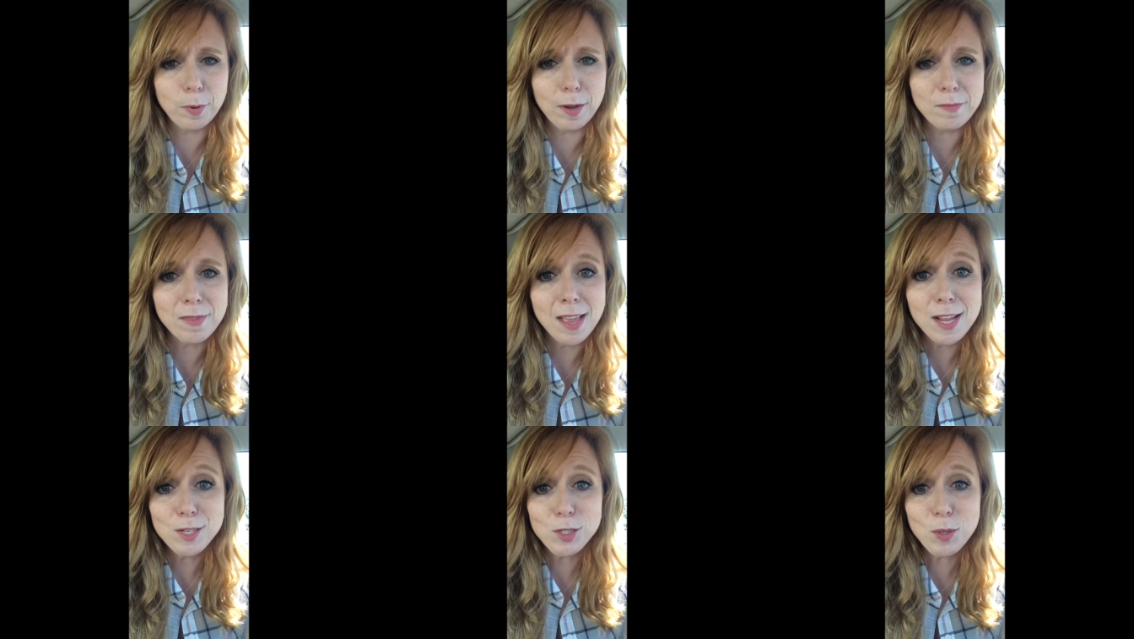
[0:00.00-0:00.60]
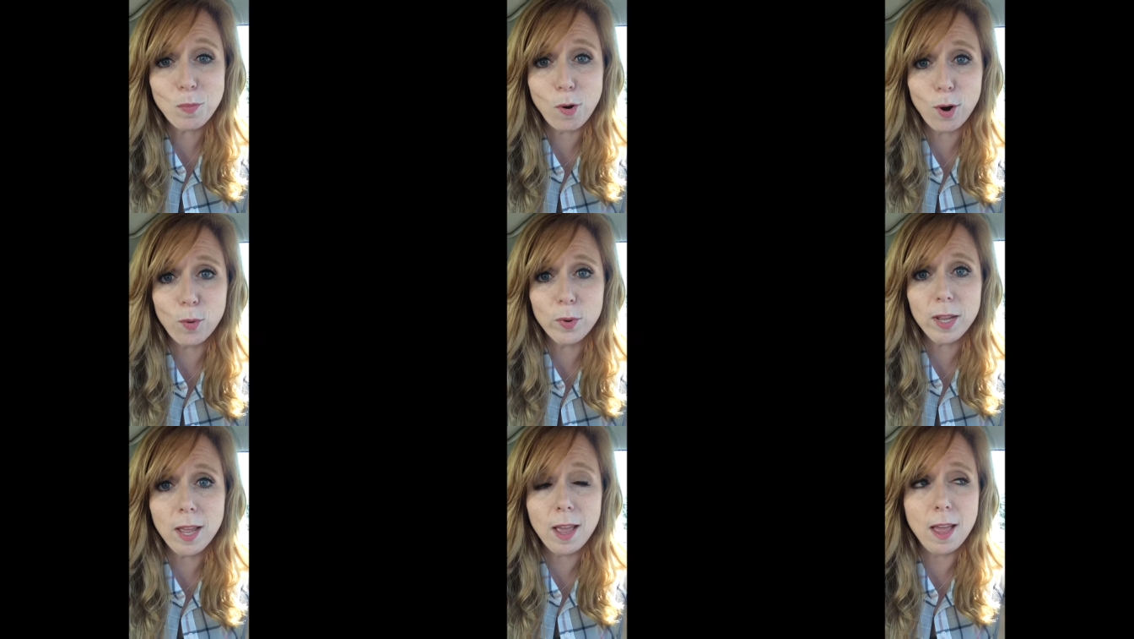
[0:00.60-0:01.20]
But tomorrow
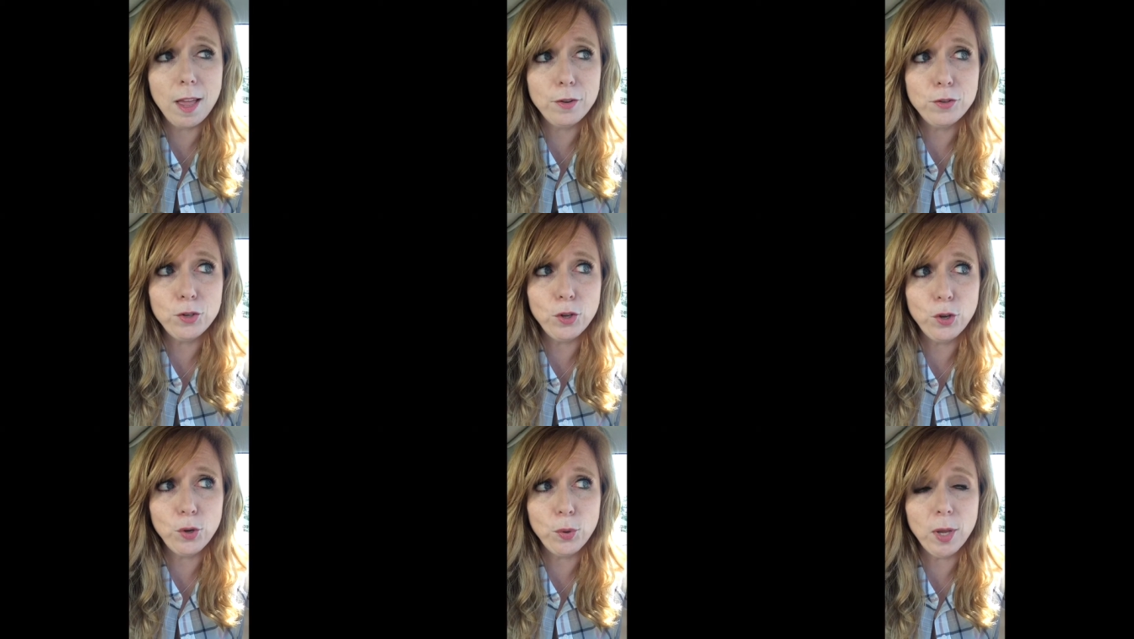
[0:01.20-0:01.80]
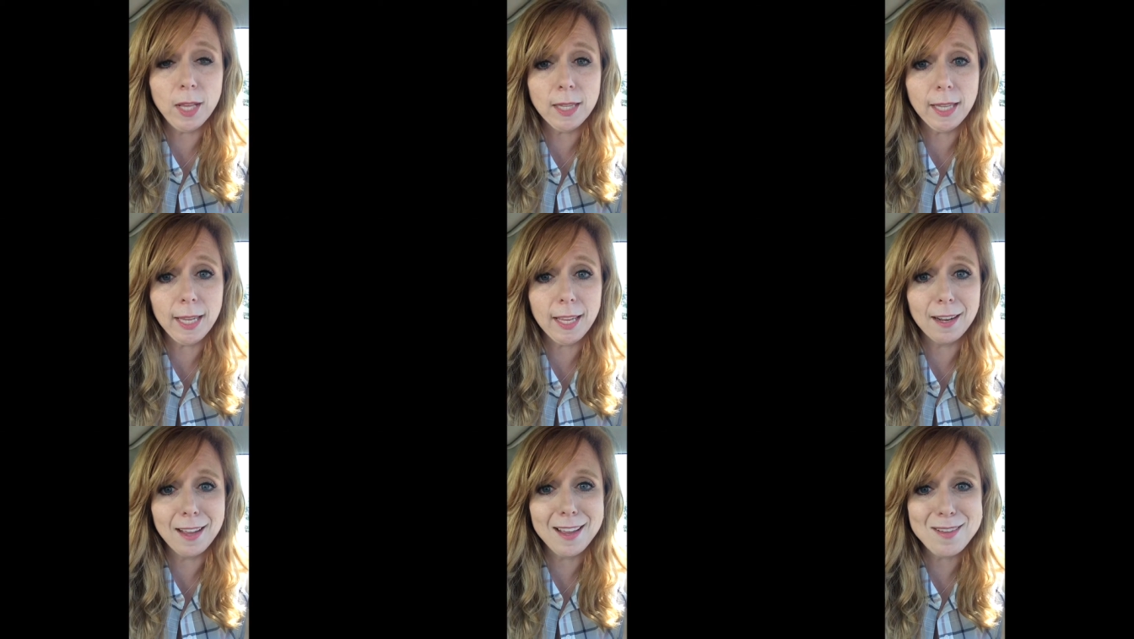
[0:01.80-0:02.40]
we head to
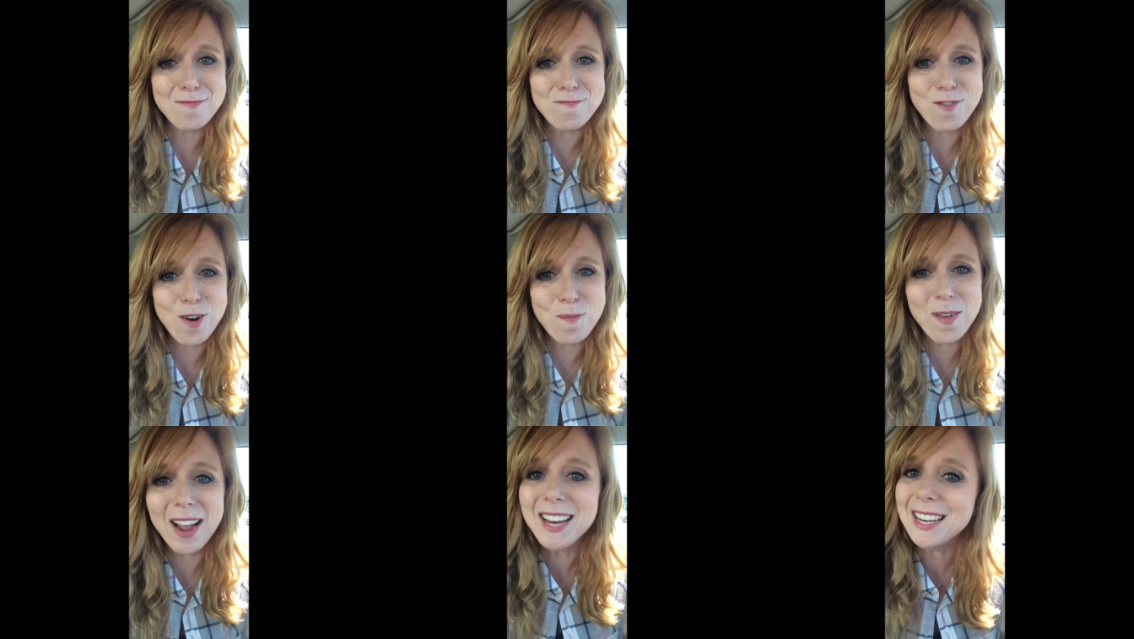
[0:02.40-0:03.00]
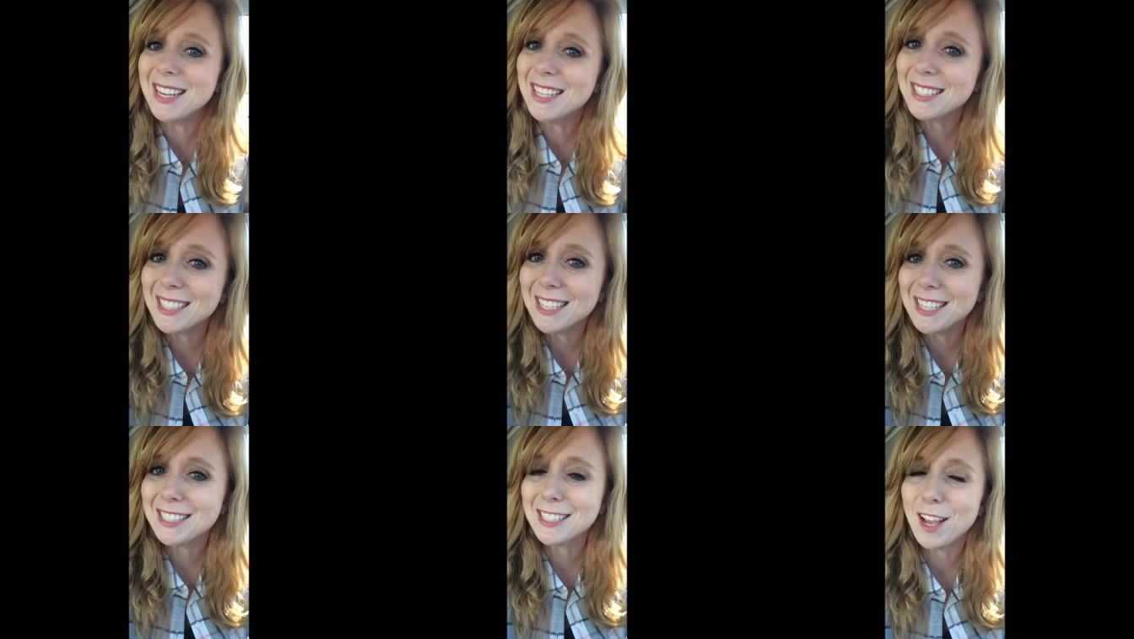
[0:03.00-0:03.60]
Atlanta for my
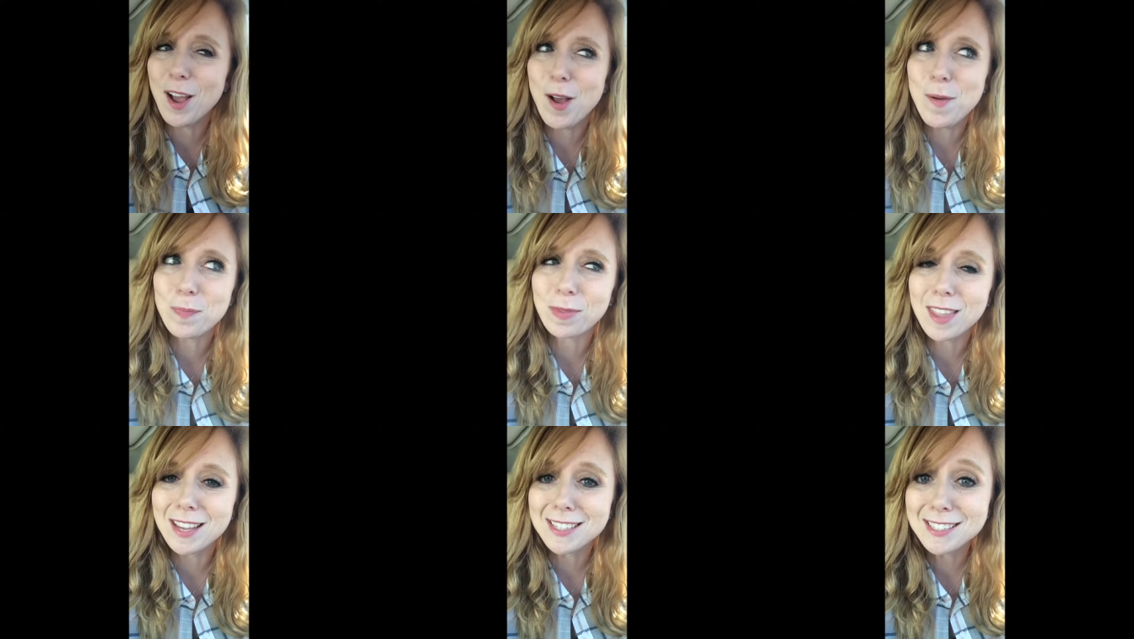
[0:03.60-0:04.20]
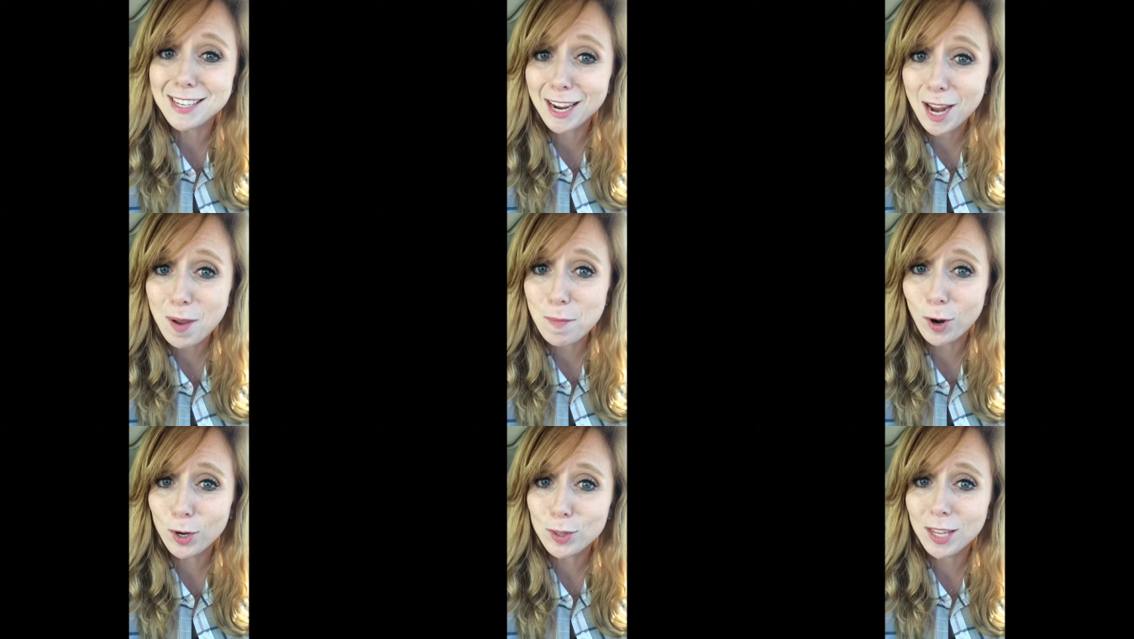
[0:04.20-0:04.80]
niece's um,
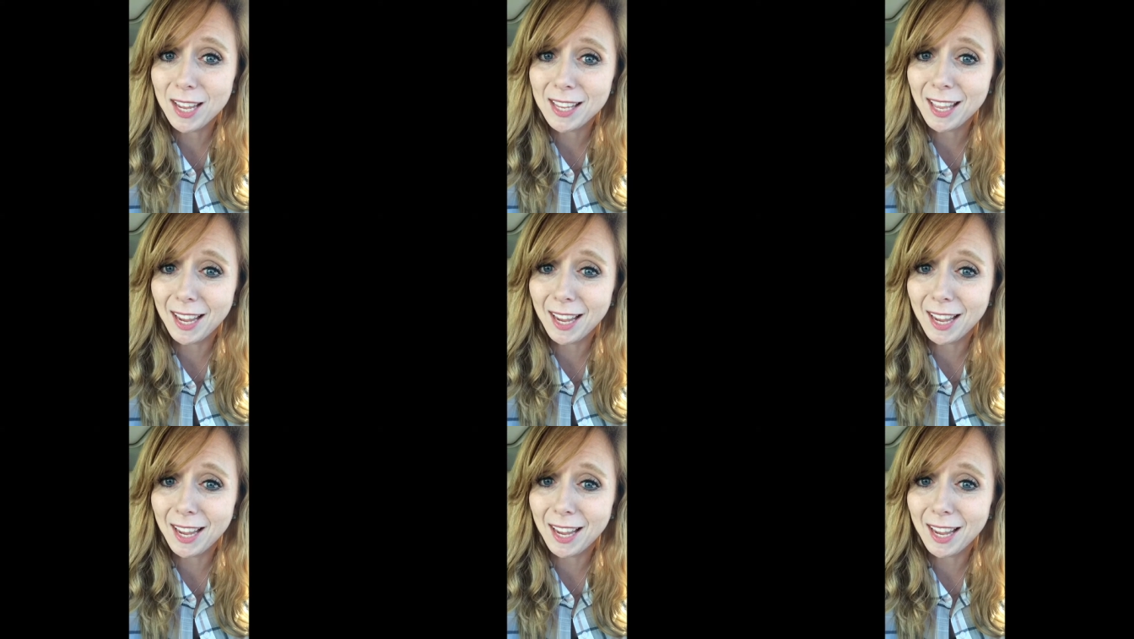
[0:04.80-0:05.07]
second birthday.